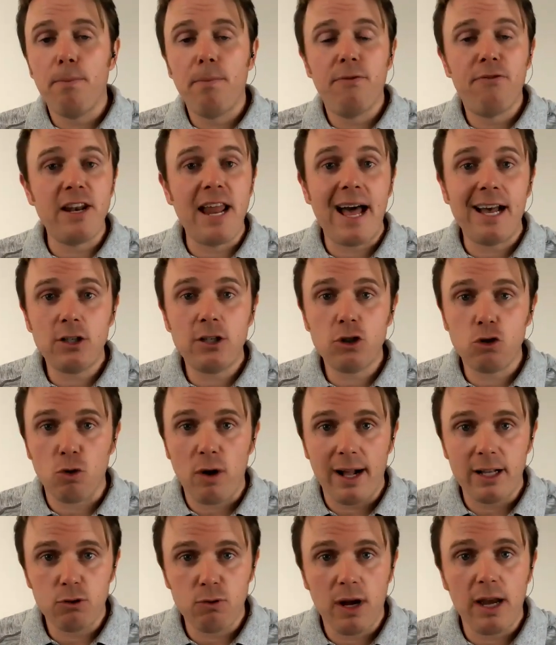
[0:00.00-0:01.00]

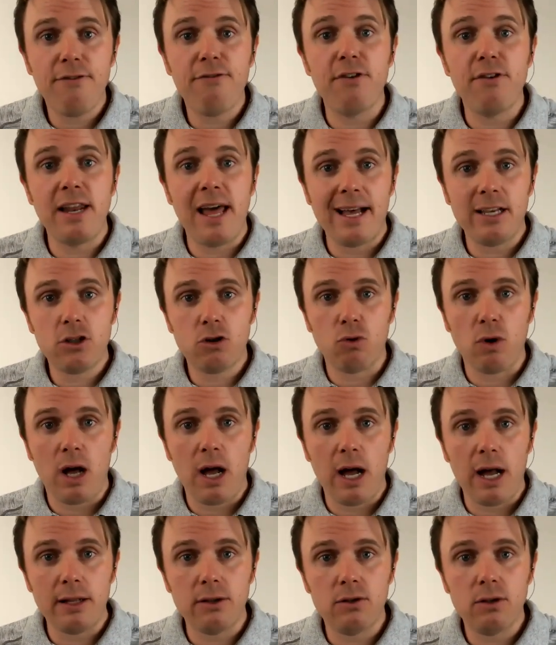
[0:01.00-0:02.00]
finasterides, right?
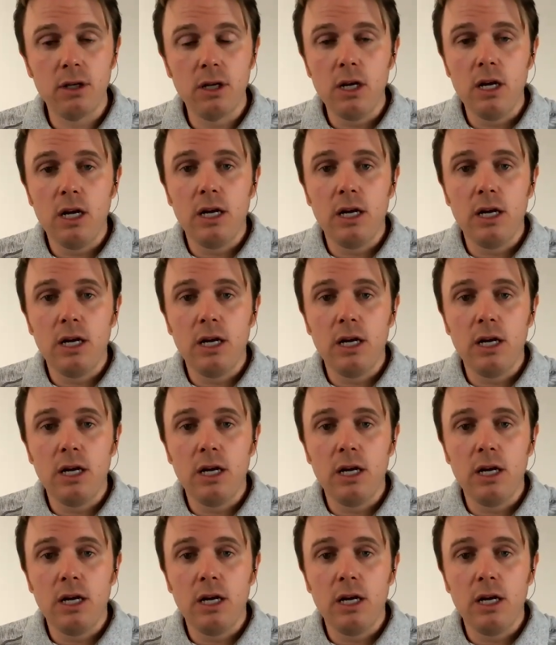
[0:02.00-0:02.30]
Finasterides